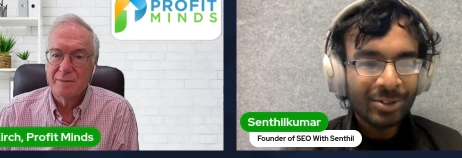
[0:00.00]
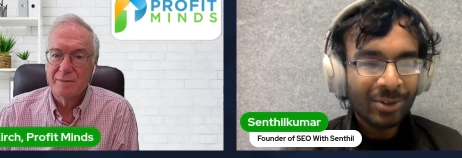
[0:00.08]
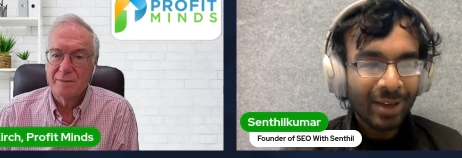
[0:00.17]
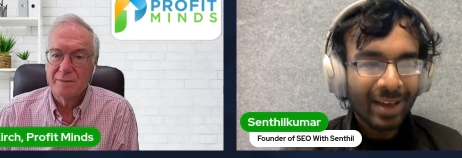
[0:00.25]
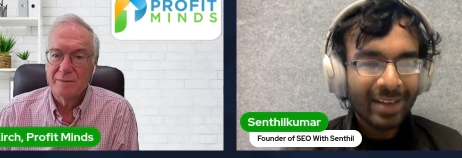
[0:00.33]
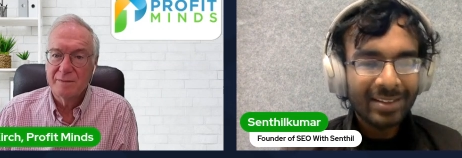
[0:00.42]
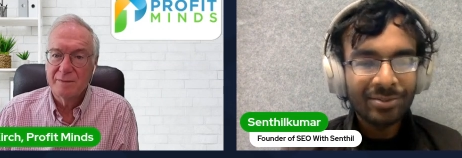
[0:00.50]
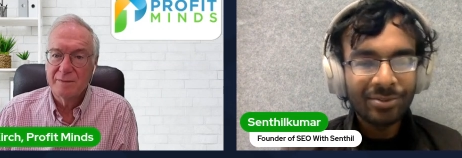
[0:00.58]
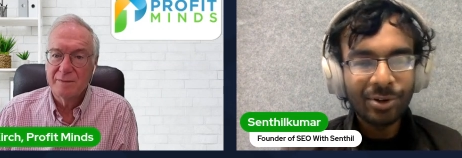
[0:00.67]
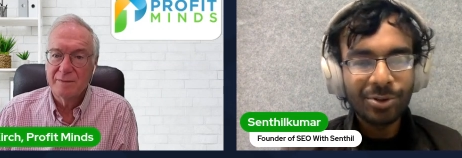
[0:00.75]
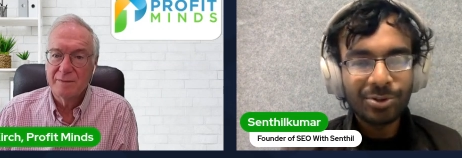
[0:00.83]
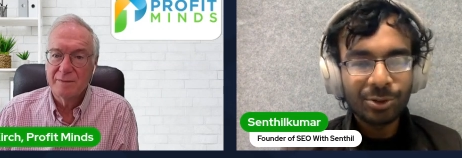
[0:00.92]
Speaker 1: also
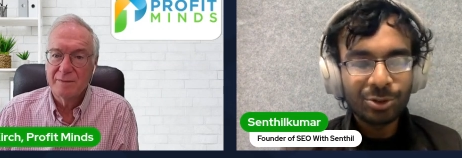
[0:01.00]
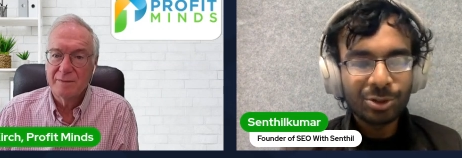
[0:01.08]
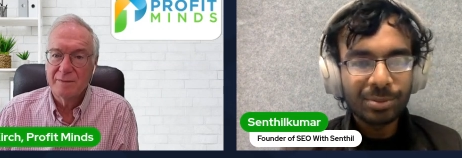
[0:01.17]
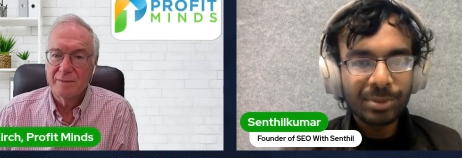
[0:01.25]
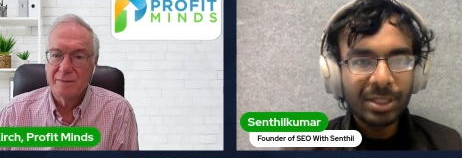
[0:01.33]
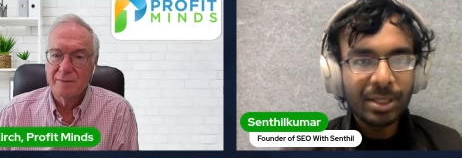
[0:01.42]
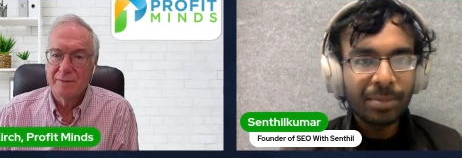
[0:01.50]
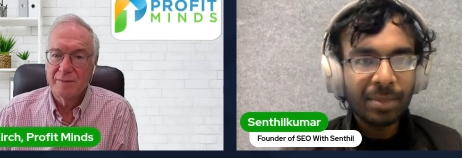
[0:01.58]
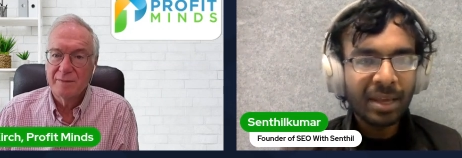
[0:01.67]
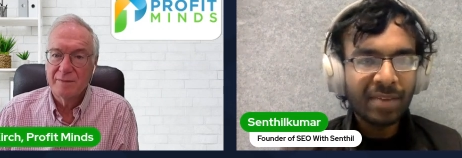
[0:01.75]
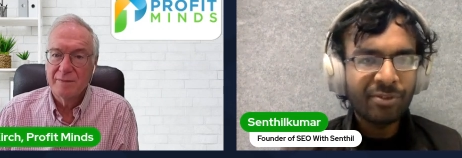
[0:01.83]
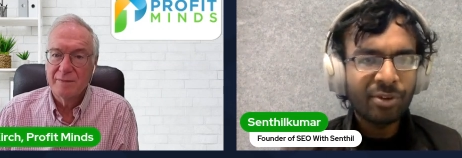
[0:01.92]
active on social media
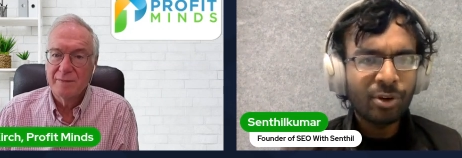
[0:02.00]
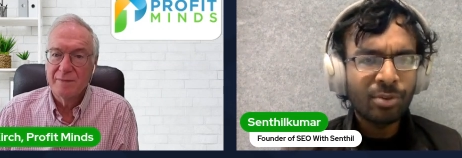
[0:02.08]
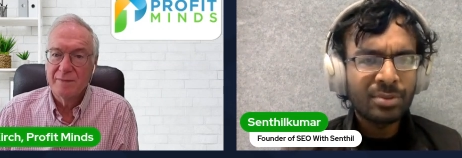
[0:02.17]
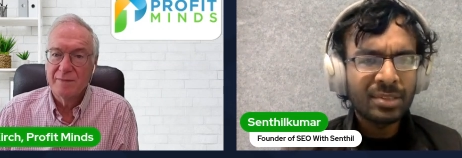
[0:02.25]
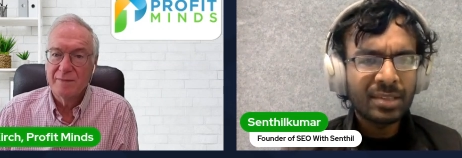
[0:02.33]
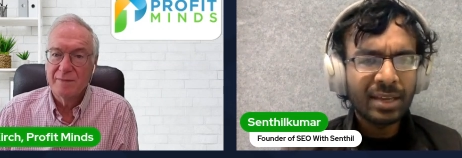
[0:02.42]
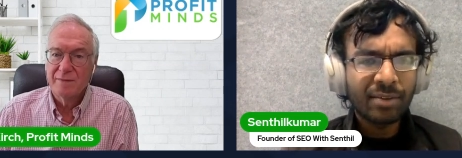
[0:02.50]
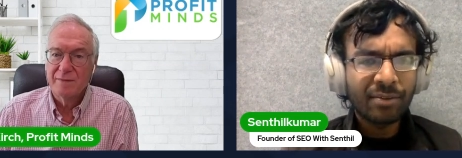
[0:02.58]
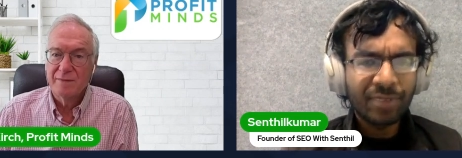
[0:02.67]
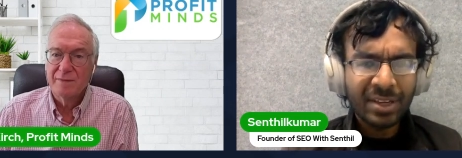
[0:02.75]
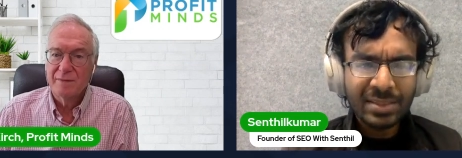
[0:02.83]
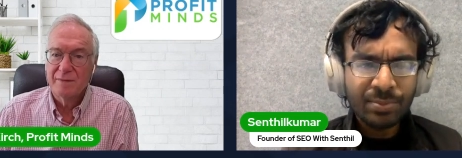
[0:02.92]
platforms like
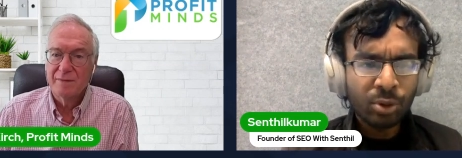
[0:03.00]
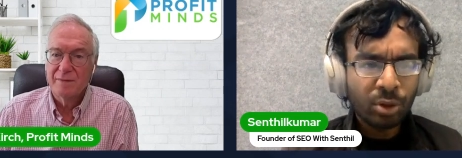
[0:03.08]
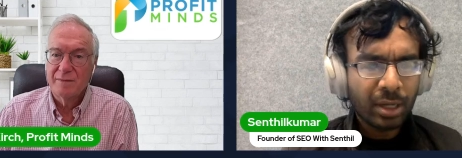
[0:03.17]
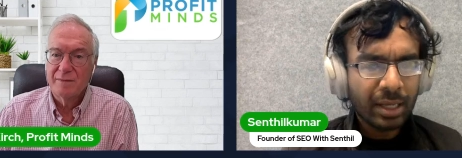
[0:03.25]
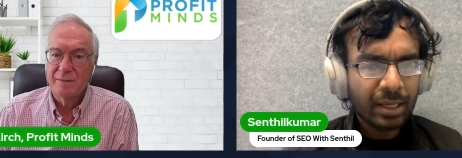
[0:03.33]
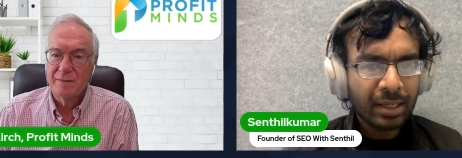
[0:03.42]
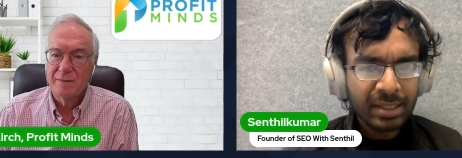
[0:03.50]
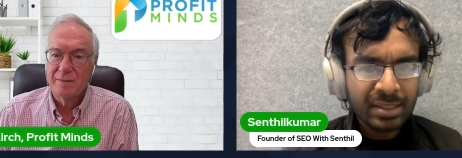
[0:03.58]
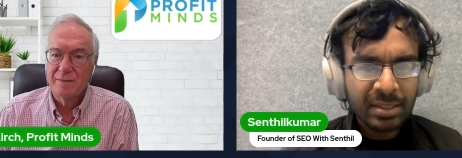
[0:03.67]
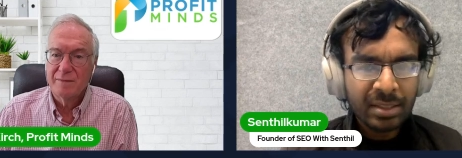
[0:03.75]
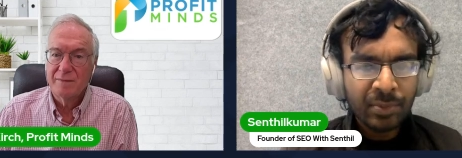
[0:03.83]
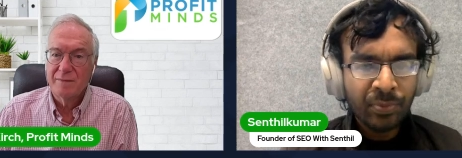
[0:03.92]
Facebook and
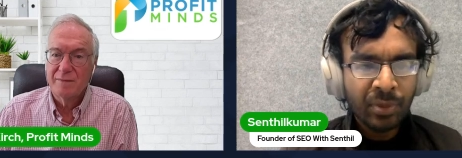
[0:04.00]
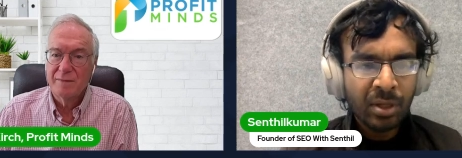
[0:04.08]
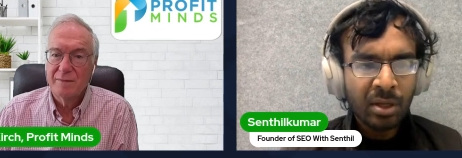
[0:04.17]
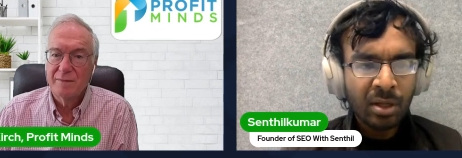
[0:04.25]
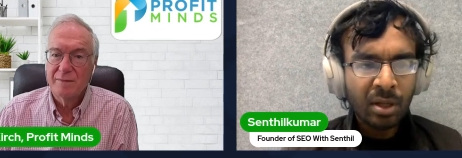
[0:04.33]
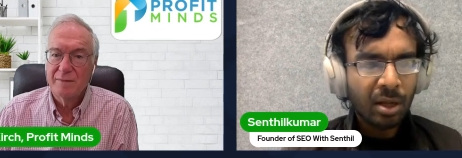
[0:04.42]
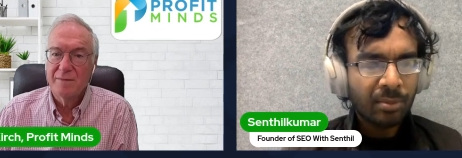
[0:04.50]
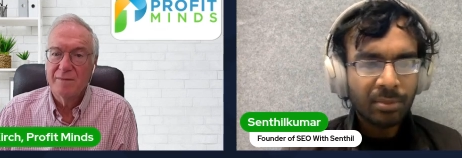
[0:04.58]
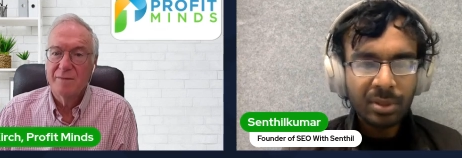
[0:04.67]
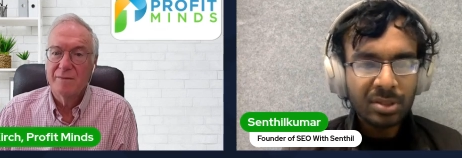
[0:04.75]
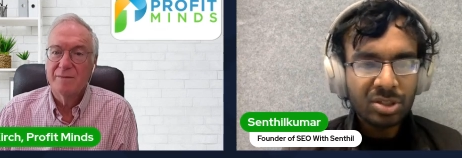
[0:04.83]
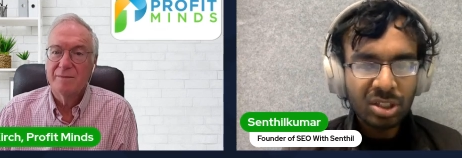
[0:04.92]
LinkedIn.
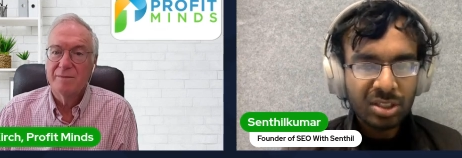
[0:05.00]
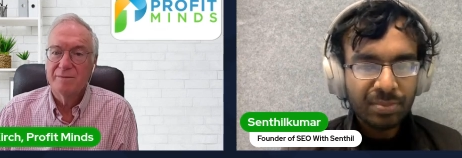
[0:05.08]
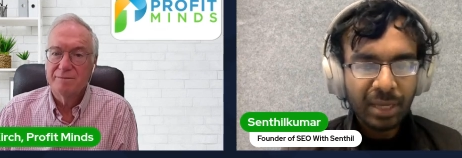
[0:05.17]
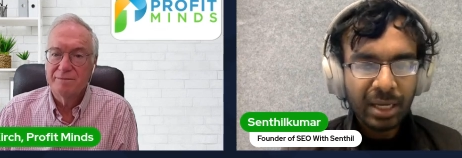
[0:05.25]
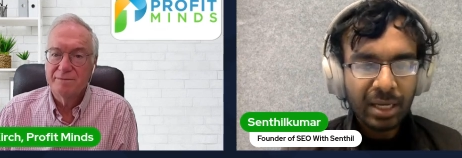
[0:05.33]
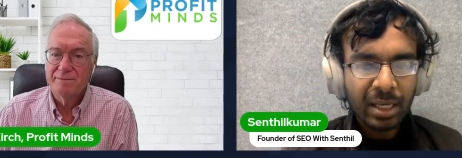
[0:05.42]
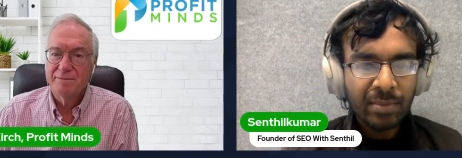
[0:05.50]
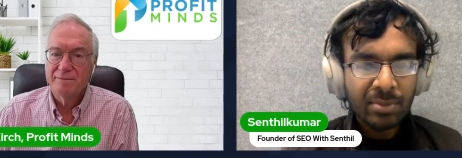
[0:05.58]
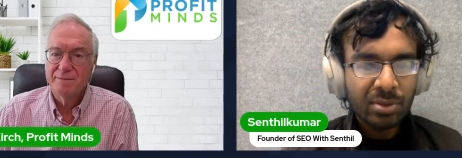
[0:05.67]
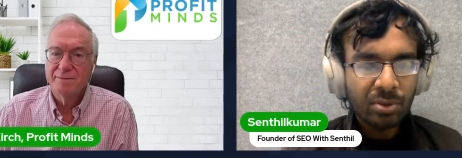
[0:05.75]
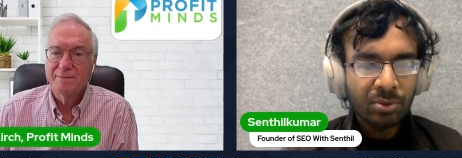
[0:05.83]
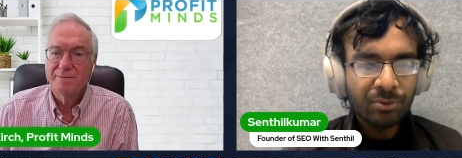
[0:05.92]
It's just my
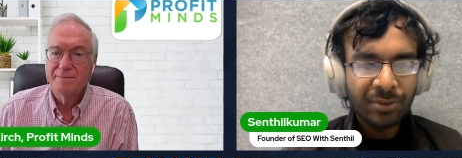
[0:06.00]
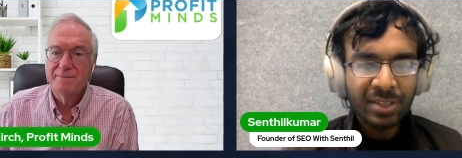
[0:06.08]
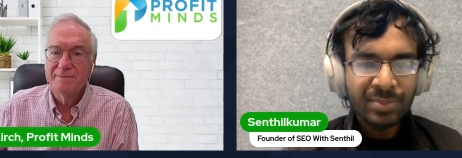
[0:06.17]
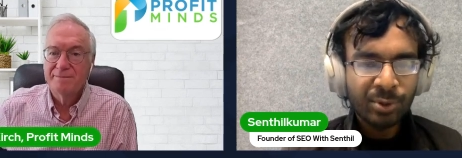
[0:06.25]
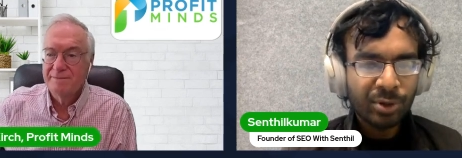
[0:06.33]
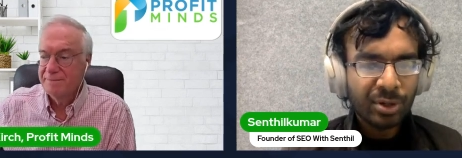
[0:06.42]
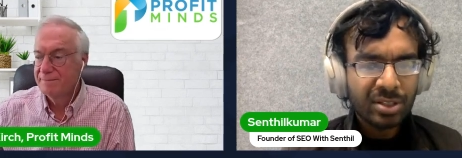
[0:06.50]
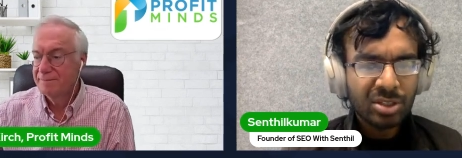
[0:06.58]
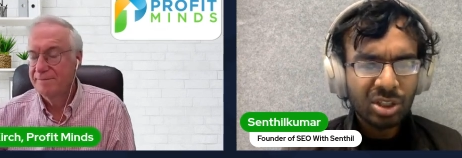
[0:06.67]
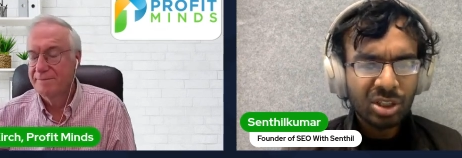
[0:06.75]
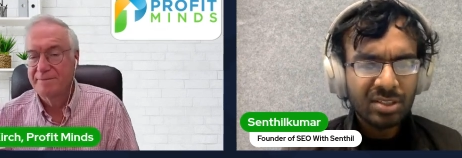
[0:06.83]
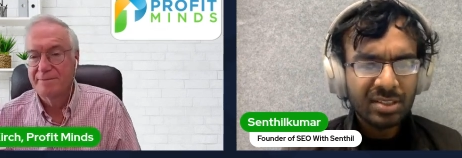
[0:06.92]
name. So Facebook, it's
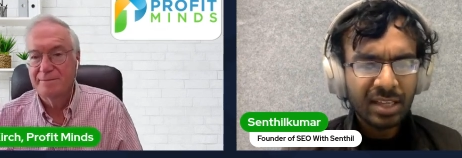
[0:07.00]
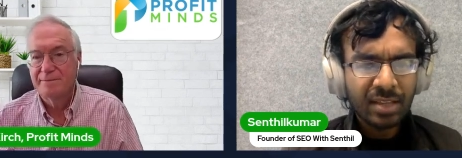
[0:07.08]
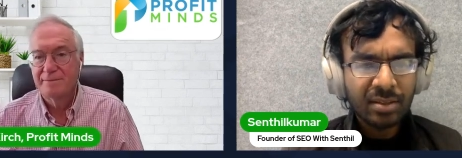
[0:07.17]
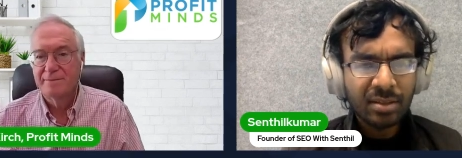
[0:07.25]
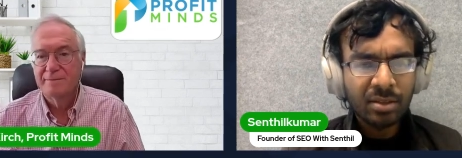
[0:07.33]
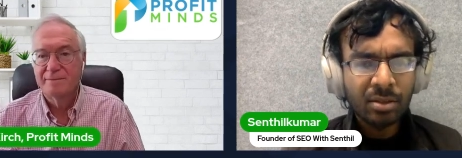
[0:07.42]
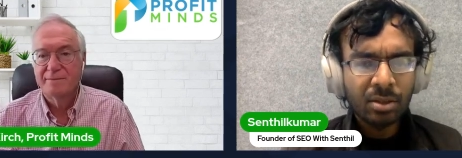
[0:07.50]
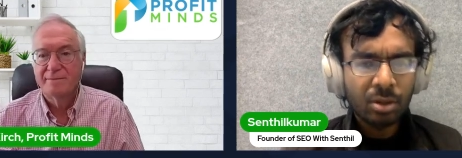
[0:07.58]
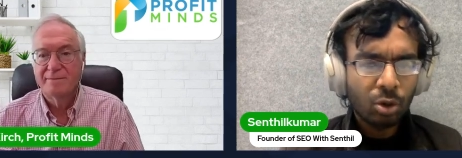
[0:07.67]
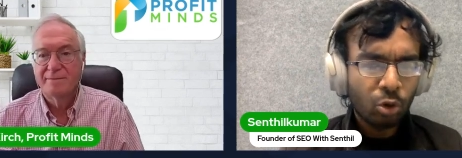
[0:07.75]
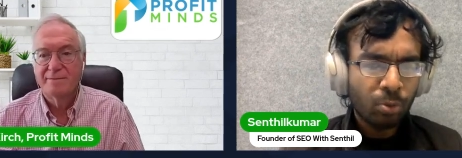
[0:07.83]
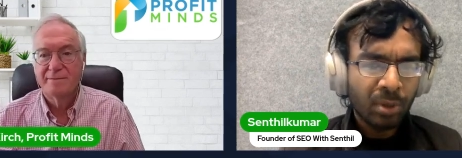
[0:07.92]
just Senthil
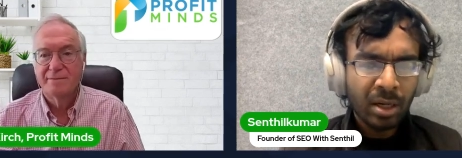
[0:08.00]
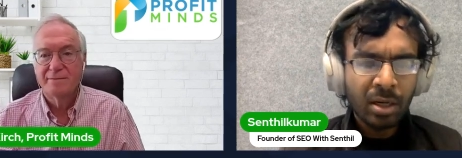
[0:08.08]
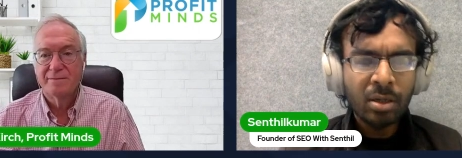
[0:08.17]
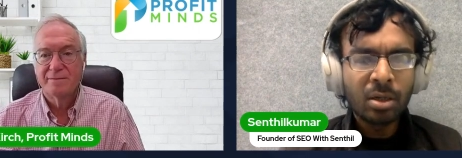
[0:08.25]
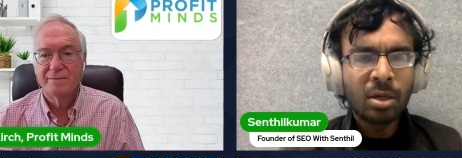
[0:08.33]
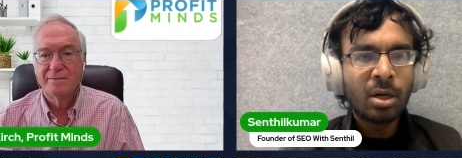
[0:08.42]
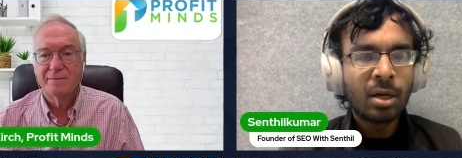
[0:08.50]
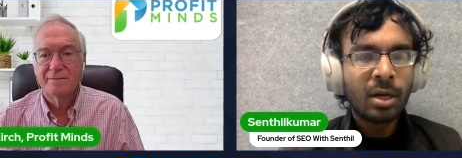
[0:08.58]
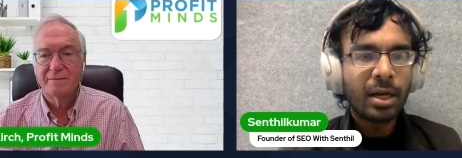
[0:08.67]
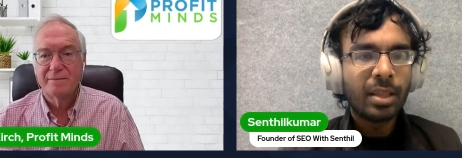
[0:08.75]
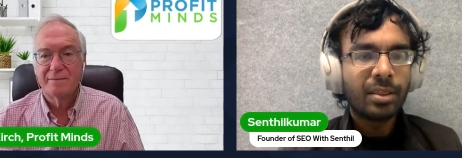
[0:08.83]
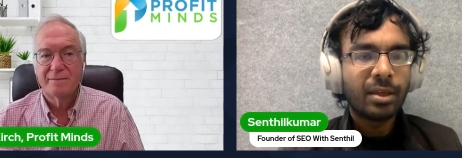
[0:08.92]
Kumar.
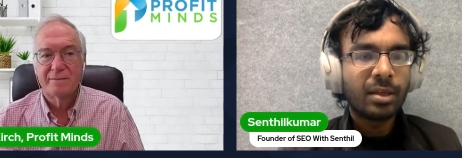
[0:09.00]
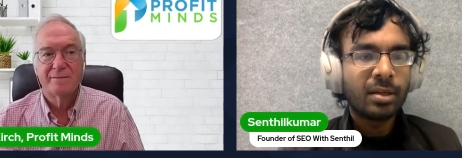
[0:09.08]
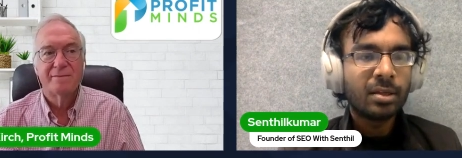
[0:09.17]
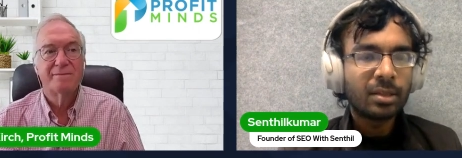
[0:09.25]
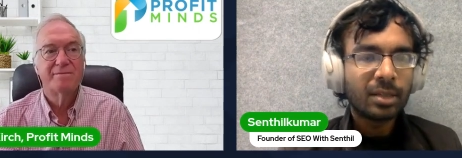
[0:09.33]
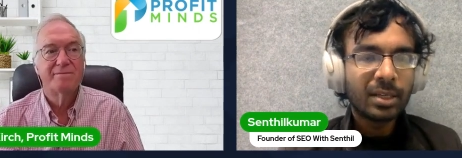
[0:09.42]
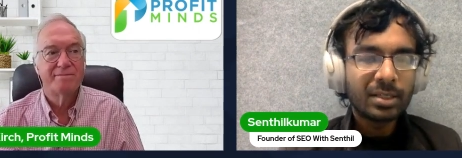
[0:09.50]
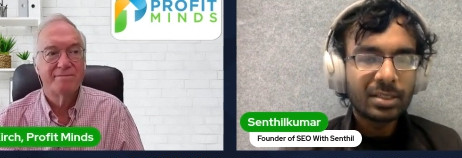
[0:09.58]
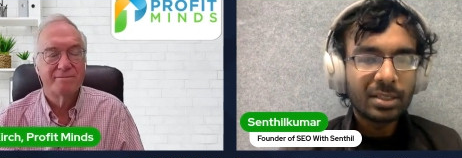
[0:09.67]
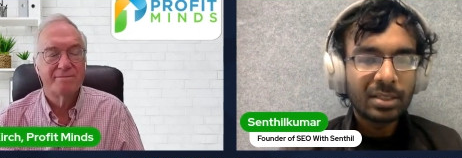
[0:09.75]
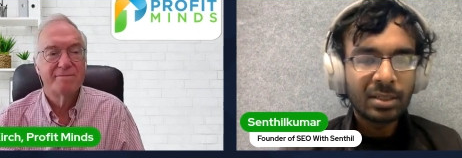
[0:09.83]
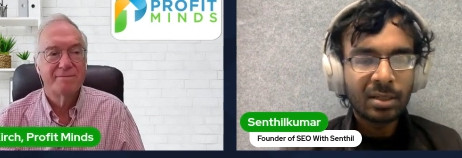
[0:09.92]
And then
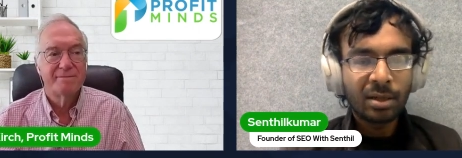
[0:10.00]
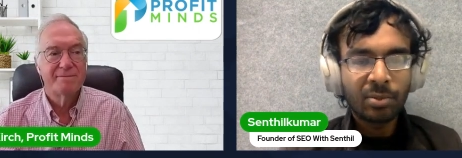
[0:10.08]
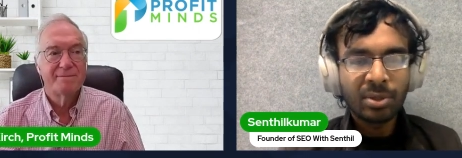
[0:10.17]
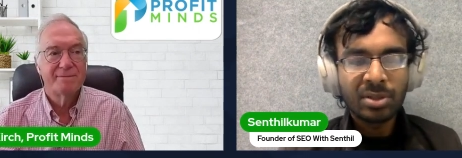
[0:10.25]
LinkedIn,